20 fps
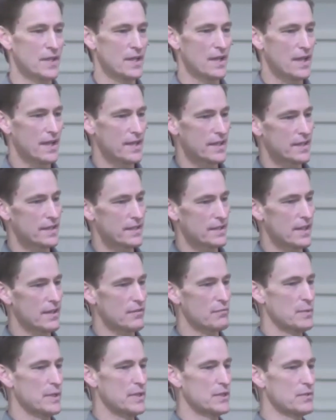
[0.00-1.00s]
I
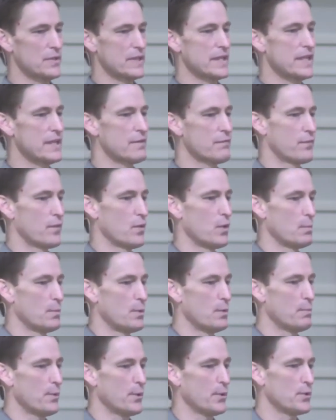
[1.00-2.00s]
have been doing
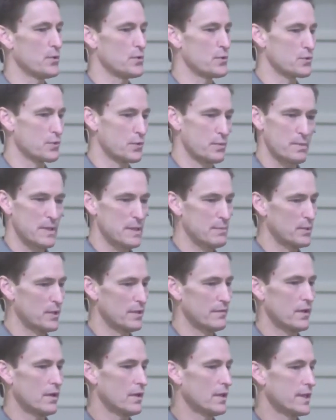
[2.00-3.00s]
informal polls with people
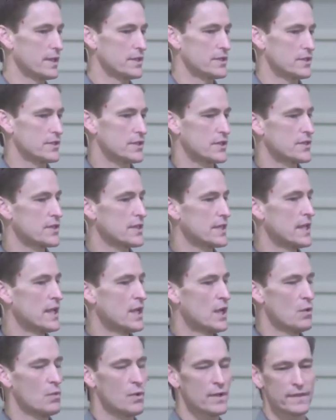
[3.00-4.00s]
of all ages to see
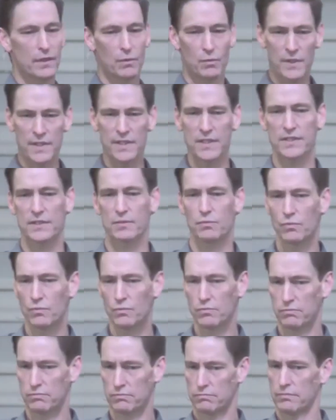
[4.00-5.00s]

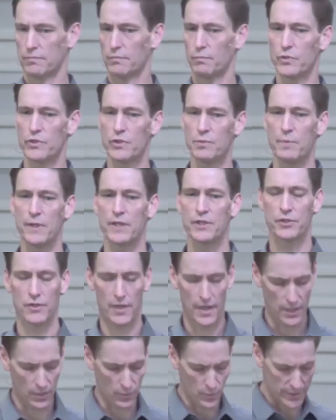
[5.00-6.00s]
when you picture
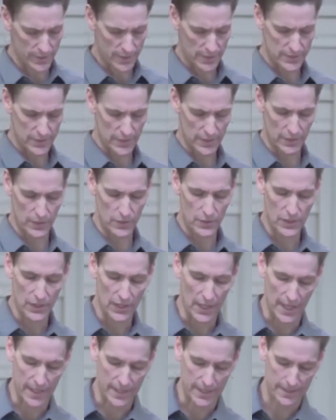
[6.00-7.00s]
hell, what does it look
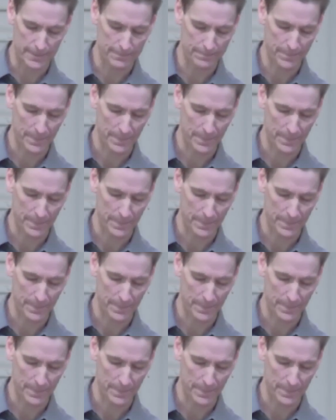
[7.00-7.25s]
like?